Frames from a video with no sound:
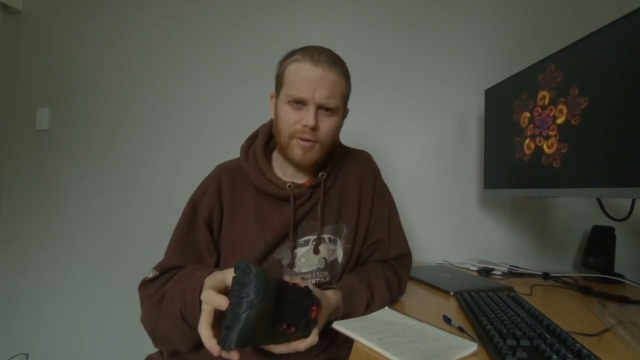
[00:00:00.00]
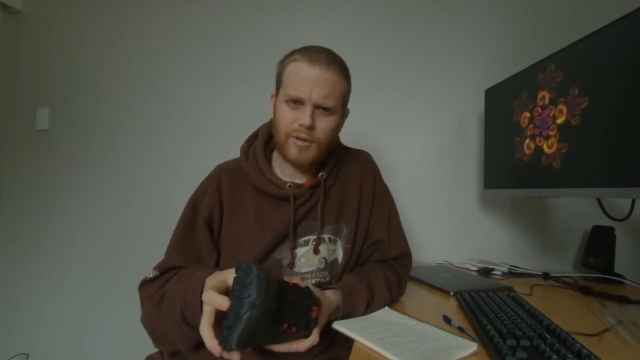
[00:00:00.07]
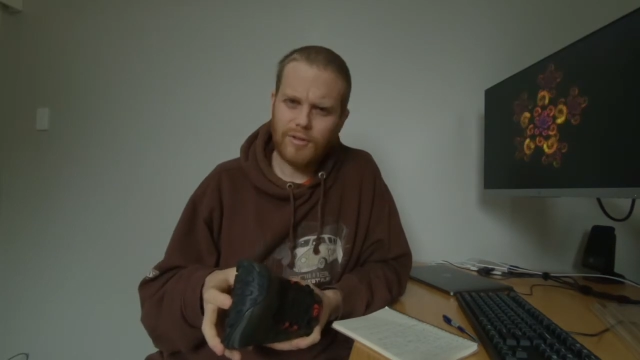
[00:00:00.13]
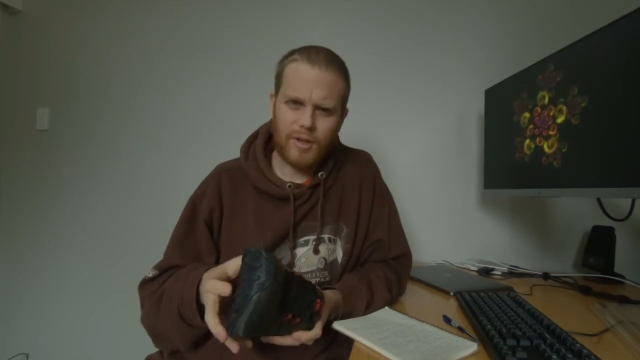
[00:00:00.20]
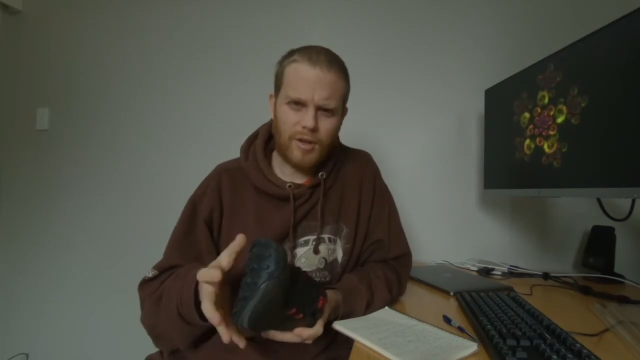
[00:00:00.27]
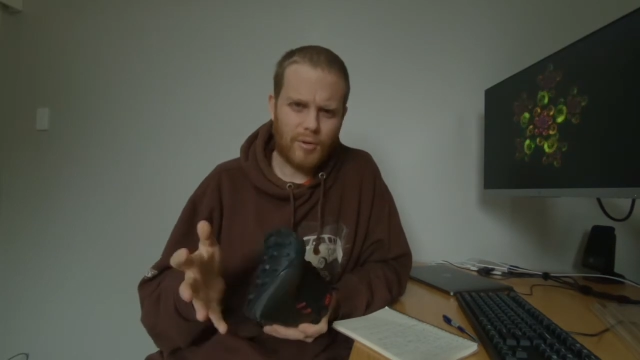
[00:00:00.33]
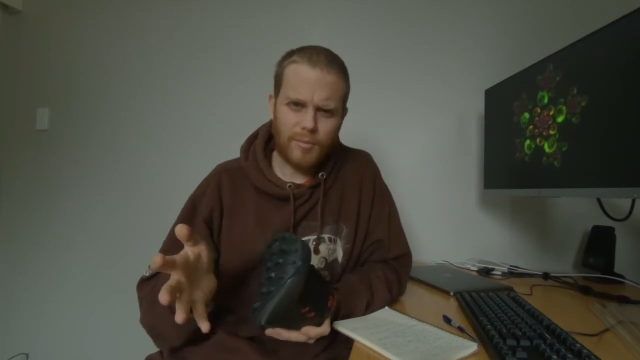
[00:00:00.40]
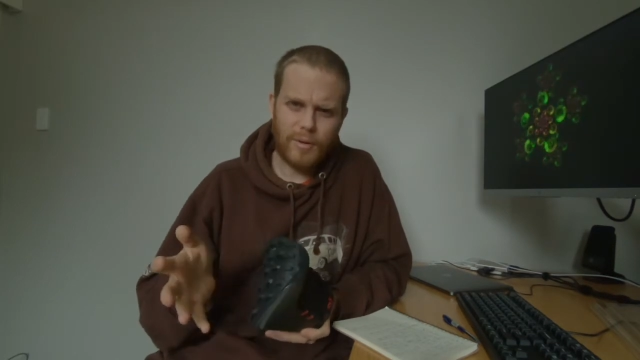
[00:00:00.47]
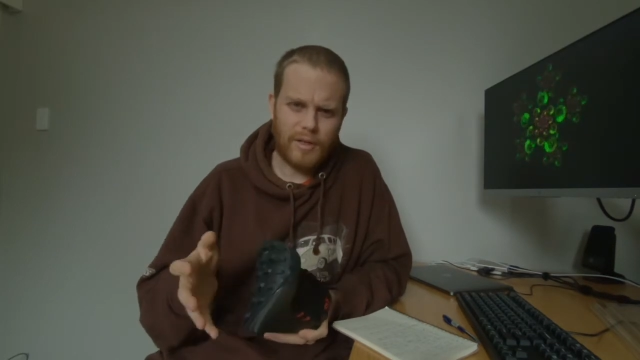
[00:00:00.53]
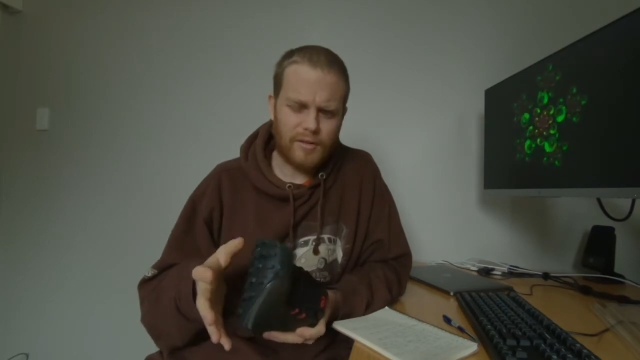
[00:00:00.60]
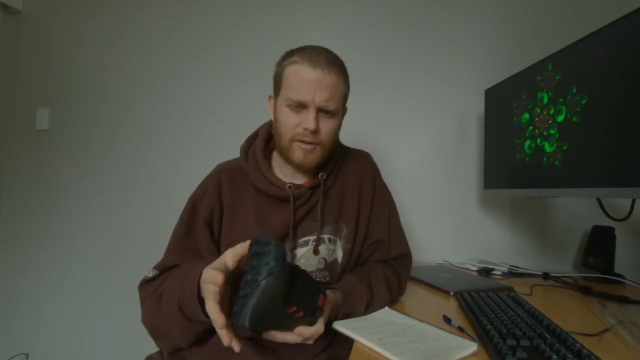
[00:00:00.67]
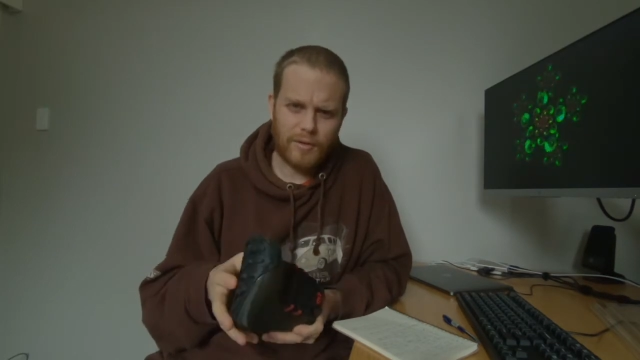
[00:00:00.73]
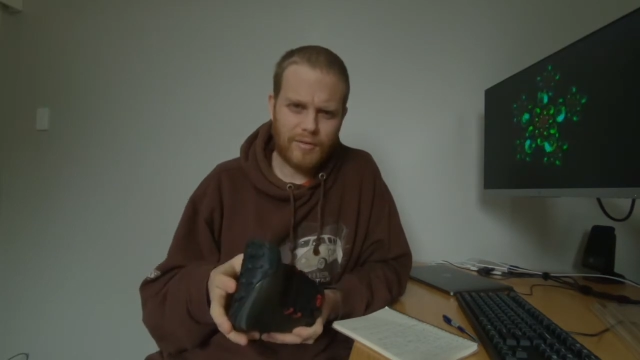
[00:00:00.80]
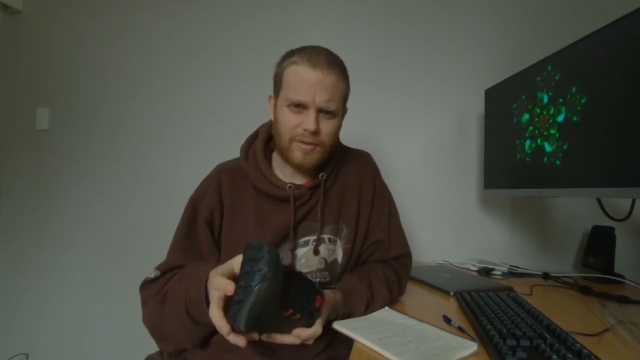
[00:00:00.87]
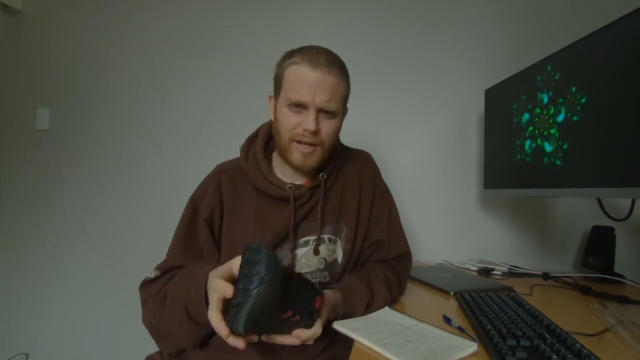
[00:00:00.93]
because the Lone Peaks
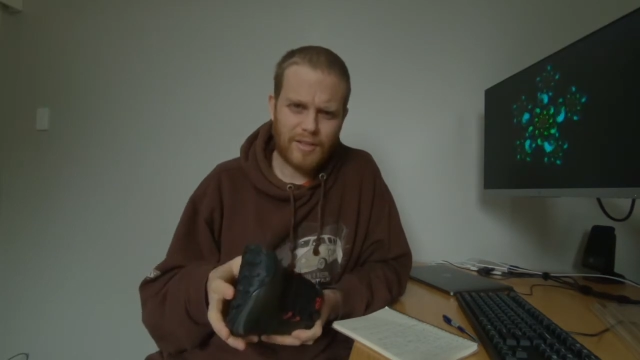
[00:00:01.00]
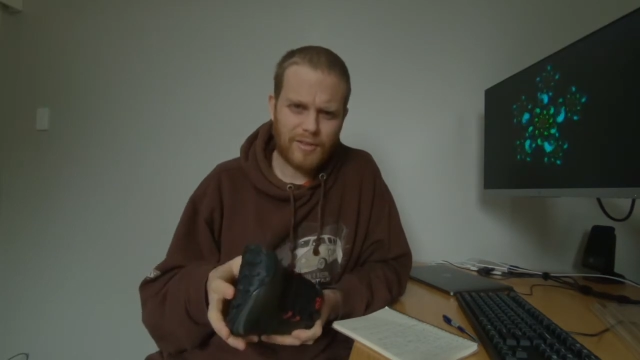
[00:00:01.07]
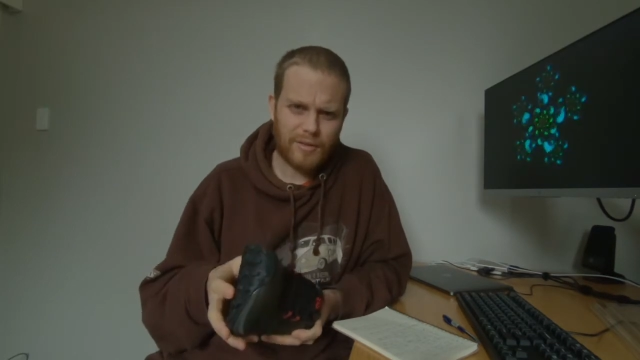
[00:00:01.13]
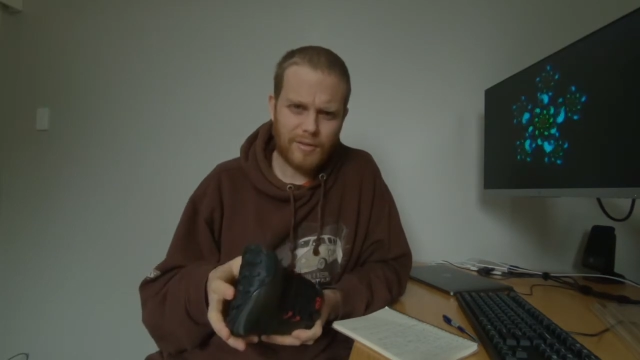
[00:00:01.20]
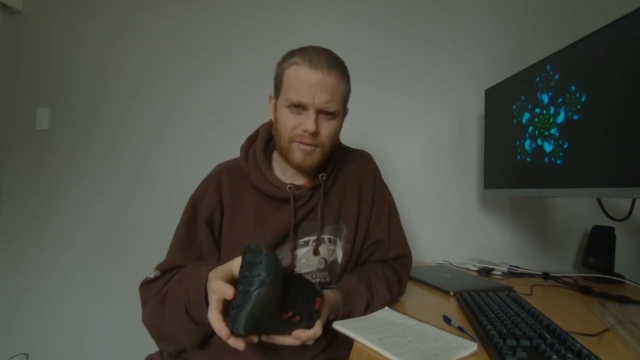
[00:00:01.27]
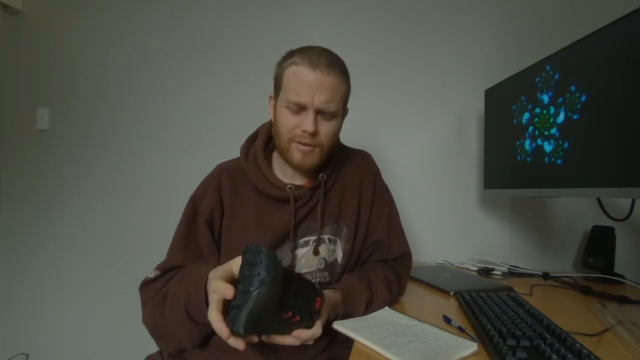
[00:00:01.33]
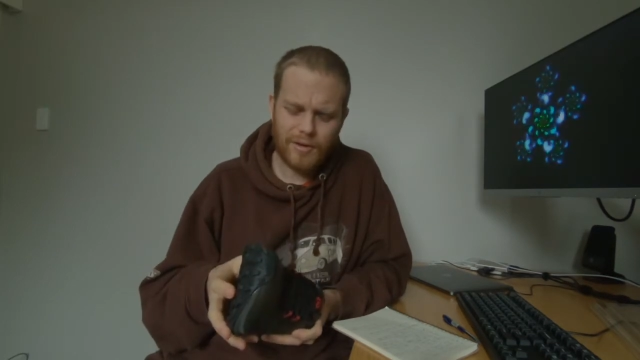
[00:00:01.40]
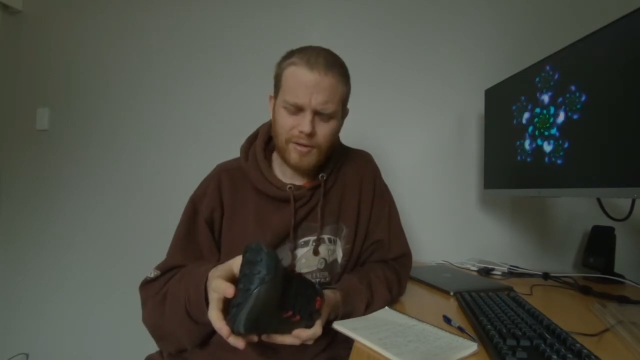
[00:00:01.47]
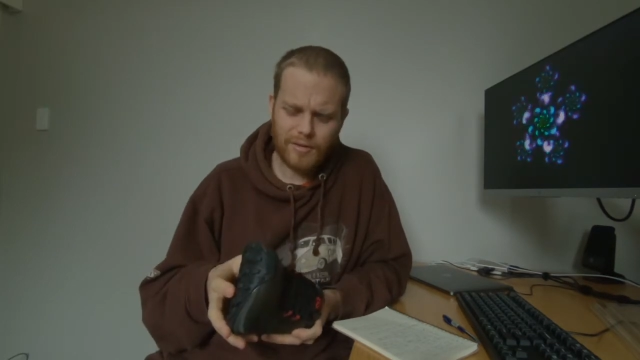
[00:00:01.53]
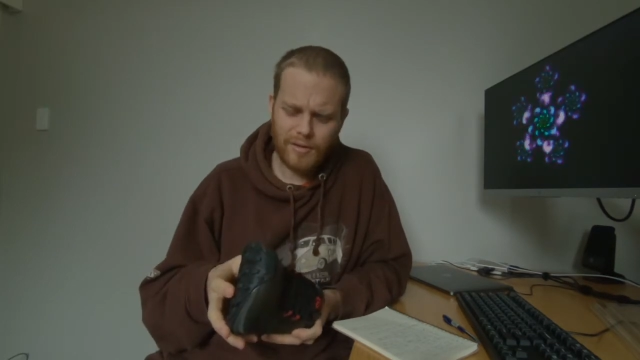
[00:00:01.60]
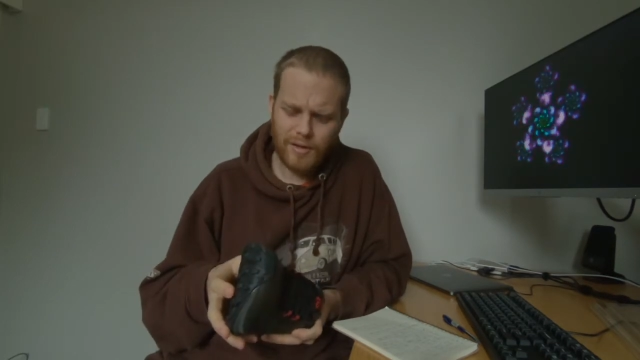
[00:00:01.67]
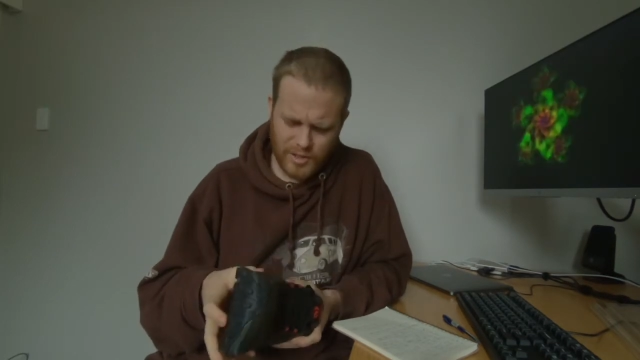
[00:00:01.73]
go flat so fast.